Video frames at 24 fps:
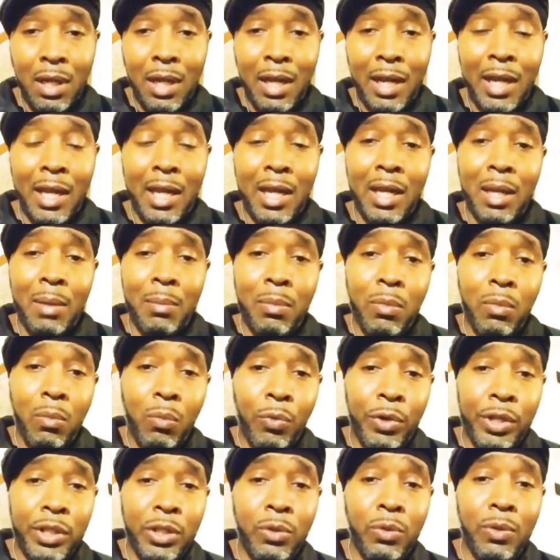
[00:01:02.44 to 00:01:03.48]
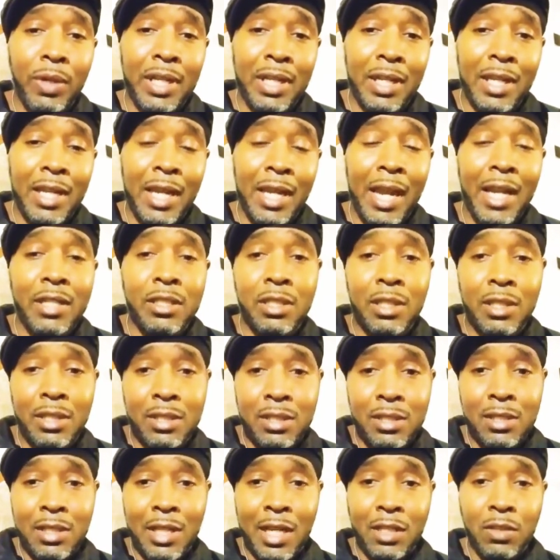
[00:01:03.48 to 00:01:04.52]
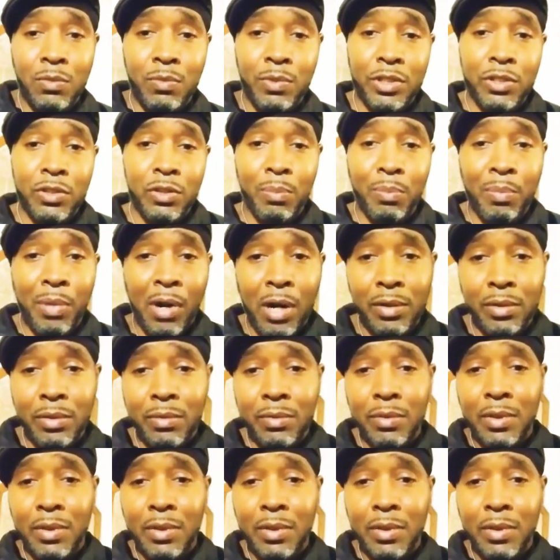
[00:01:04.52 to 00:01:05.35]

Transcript: And when you engage in this sex with your partner,